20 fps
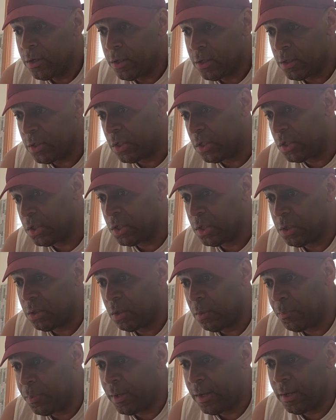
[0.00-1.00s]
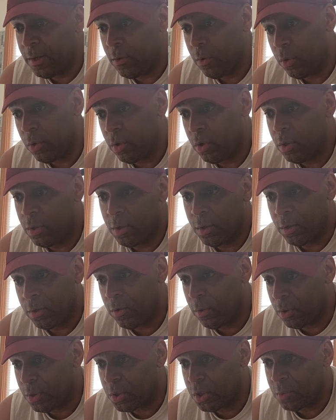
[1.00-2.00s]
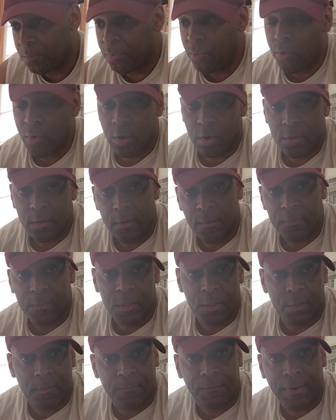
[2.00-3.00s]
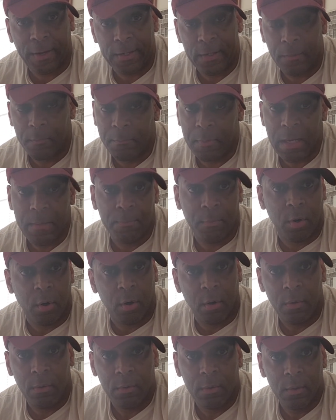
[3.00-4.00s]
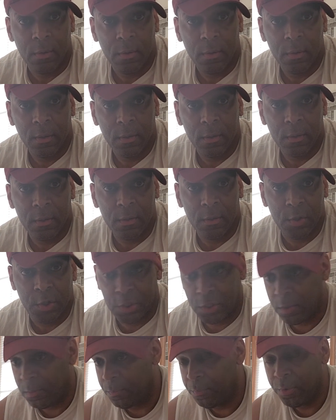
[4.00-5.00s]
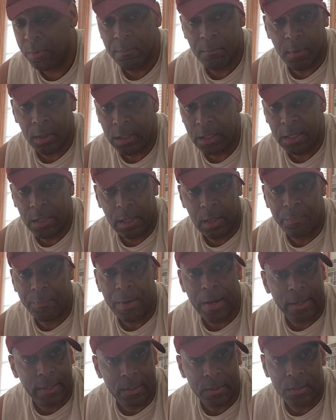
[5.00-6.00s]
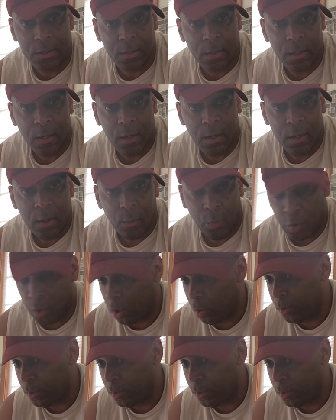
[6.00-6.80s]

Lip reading: you're just sitting up here and going to support them just fighting the meatball just to put money in their pockets. We